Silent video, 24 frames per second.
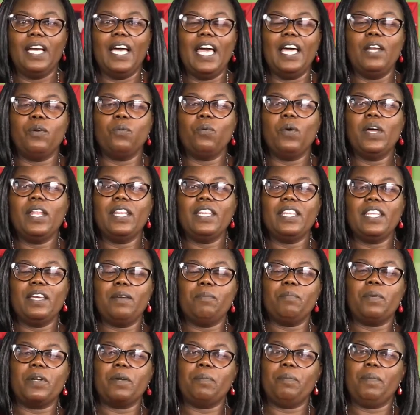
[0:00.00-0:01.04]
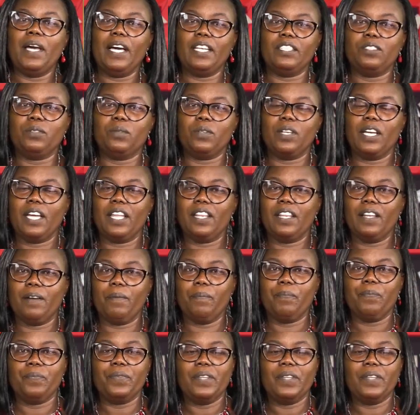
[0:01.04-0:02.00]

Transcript: And when they prepared together,